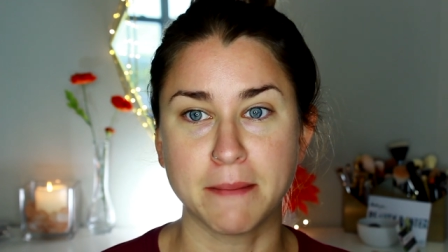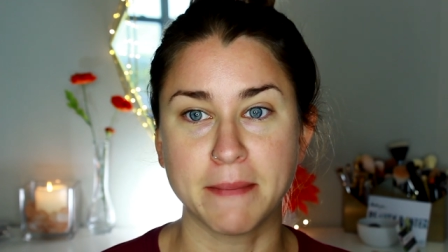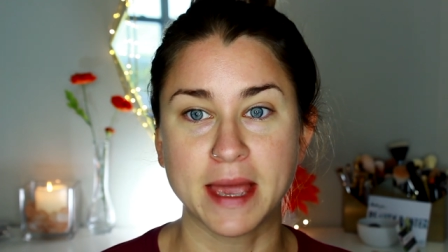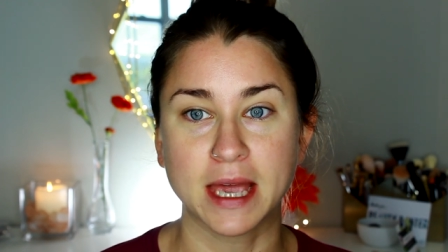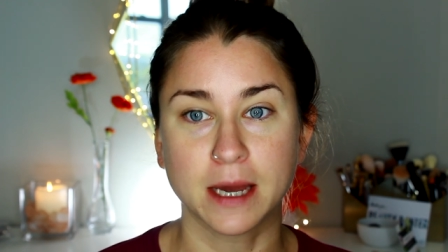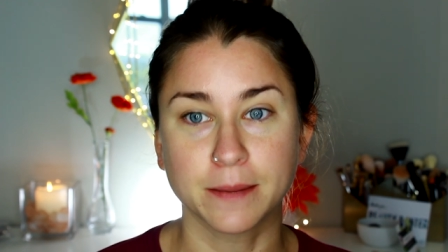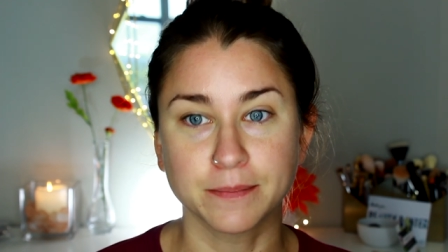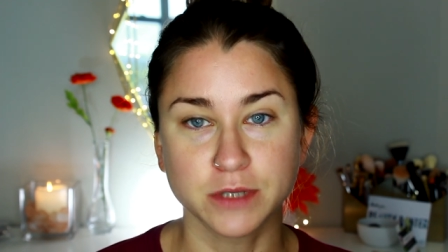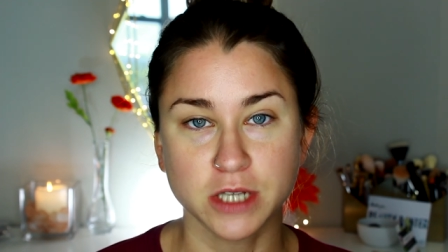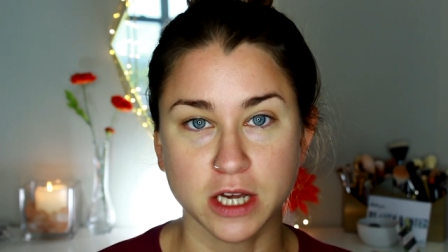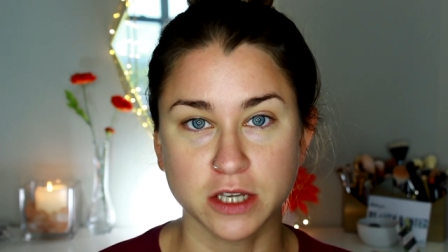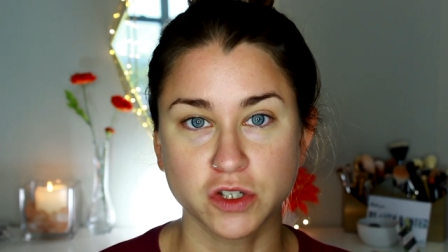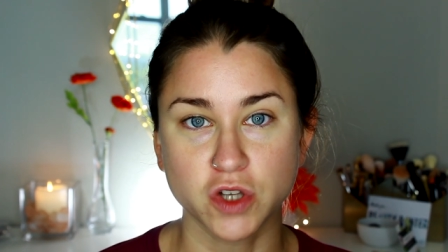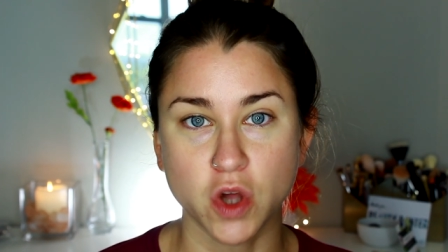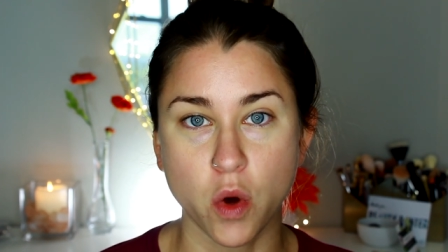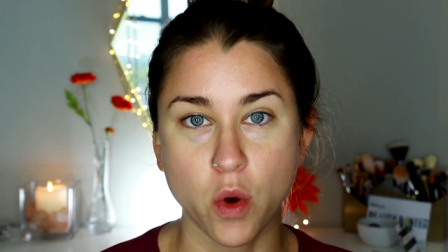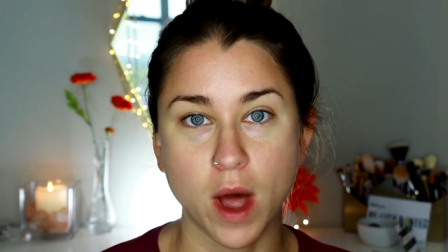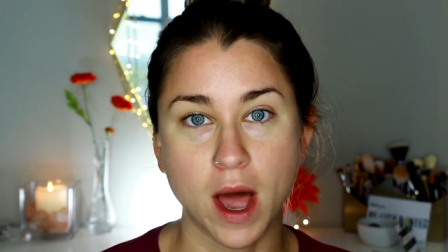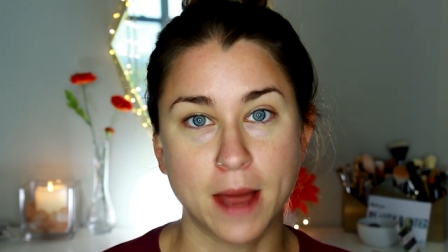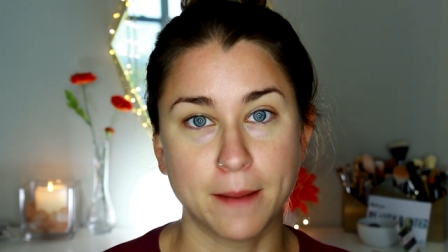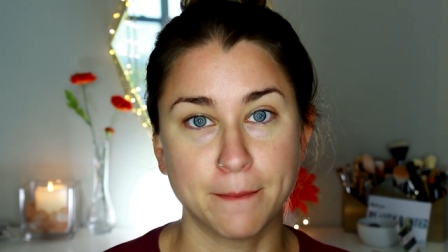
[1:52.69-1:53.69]
makeup does
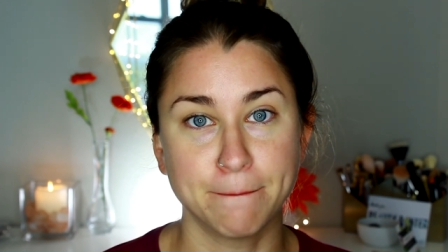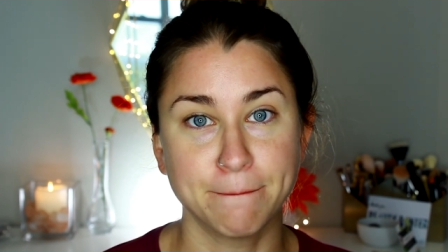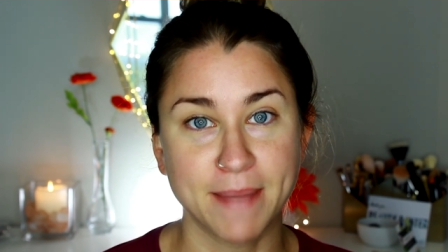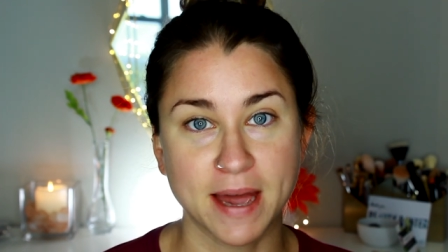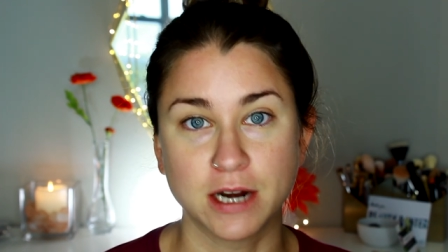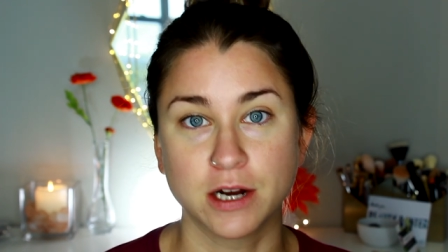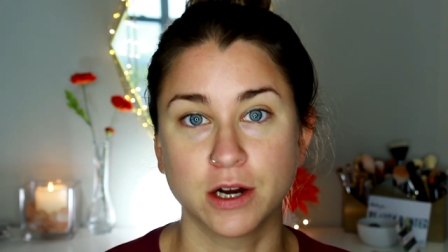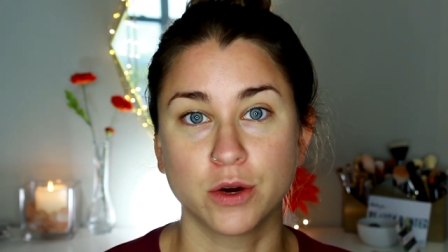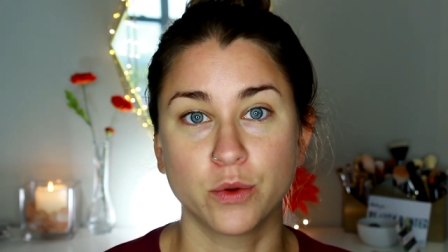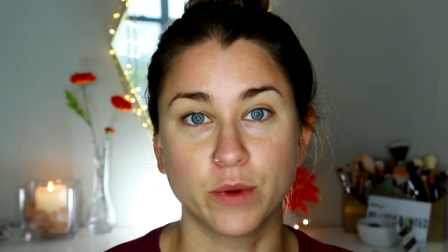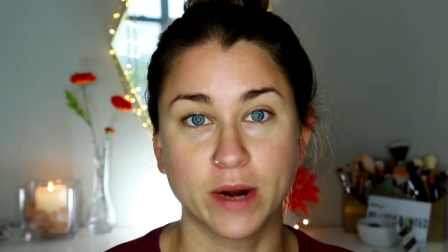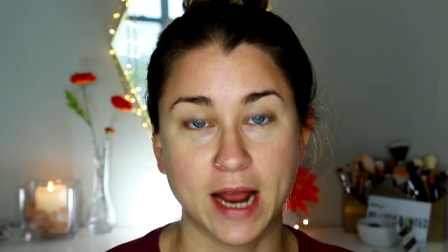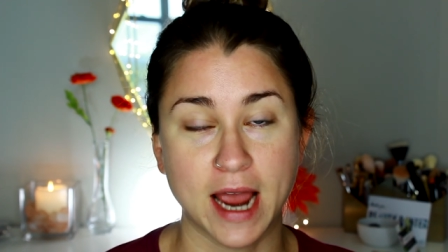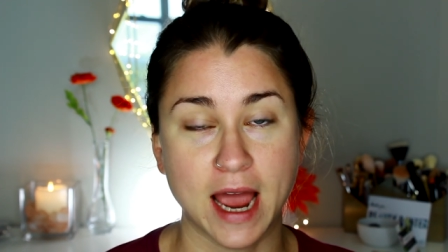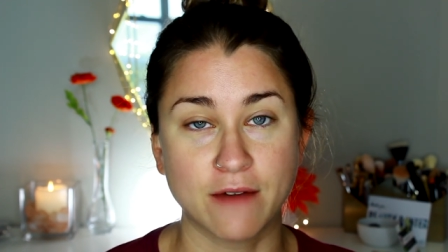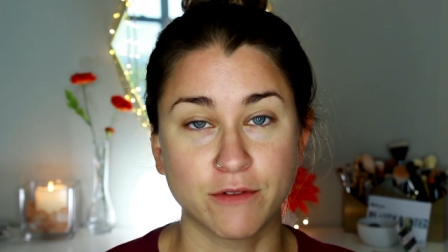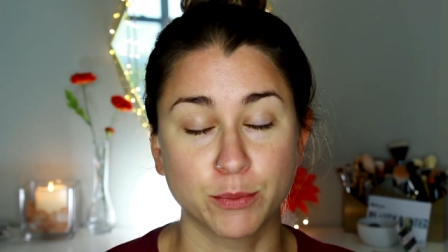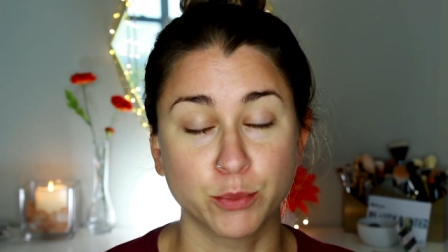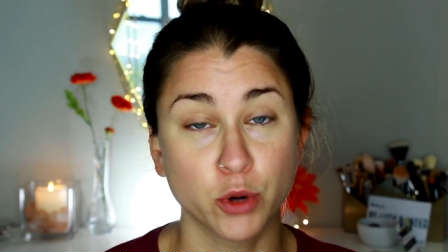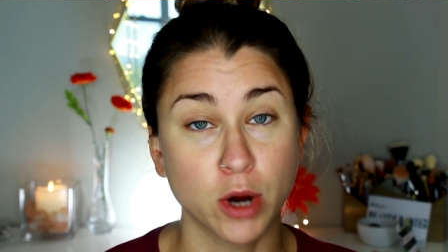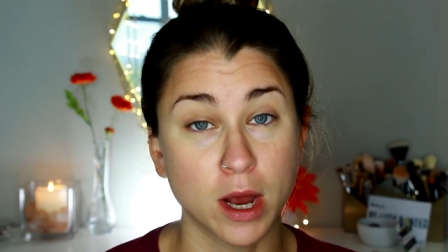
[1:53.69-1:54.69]
go on better when I
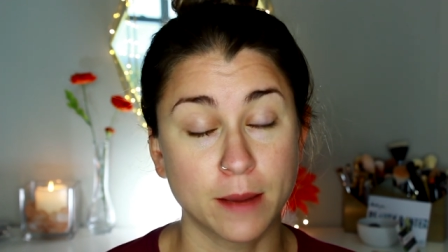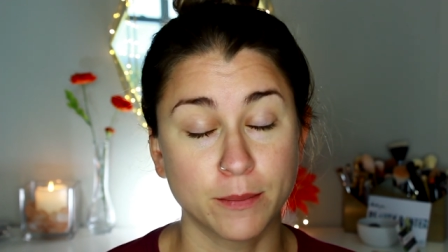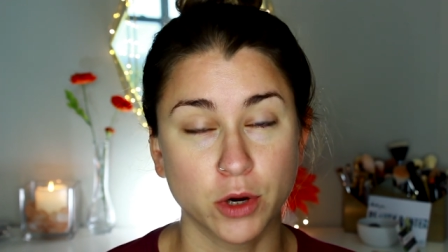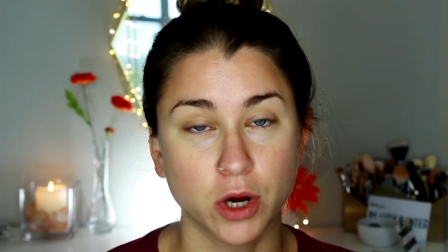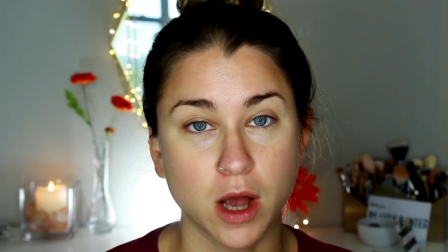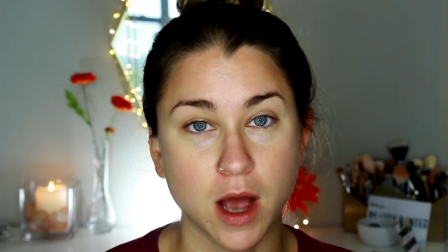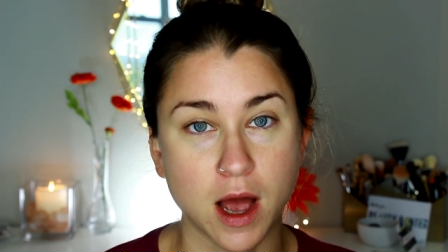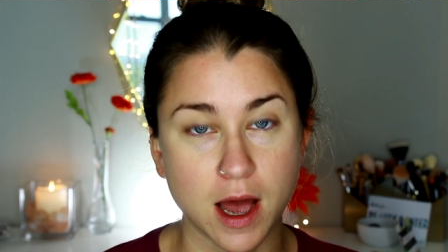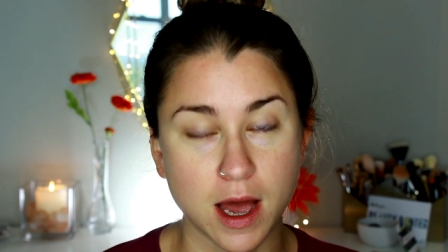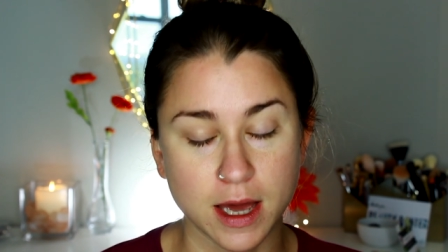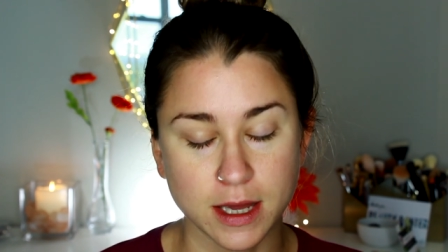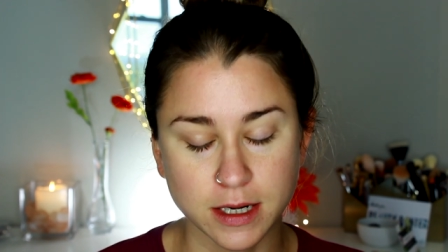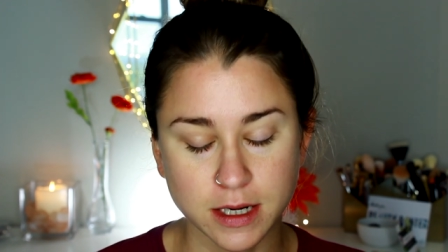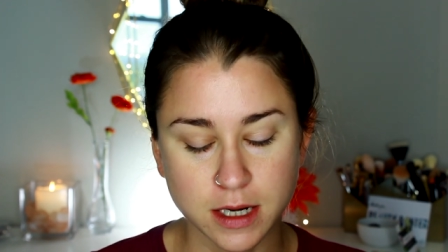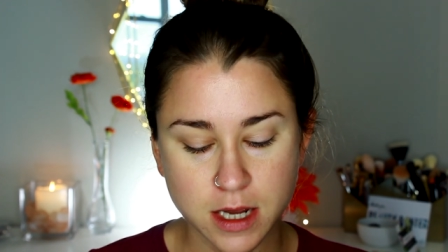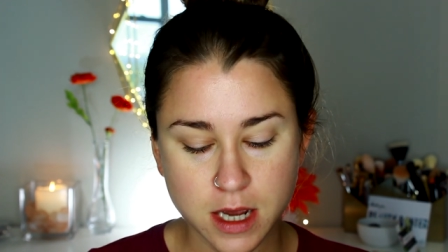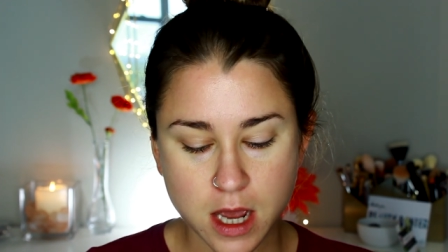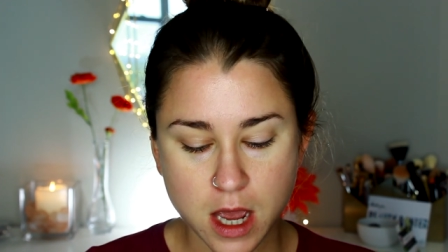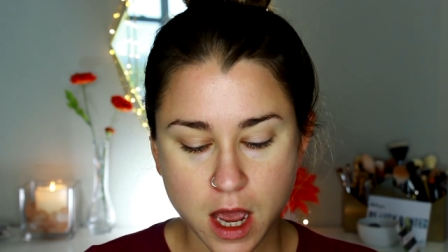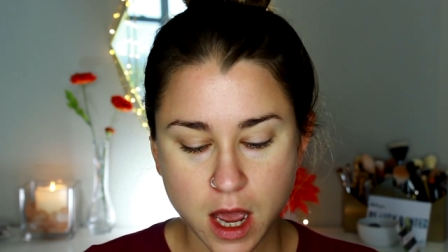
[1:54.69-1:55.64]
have a primer on.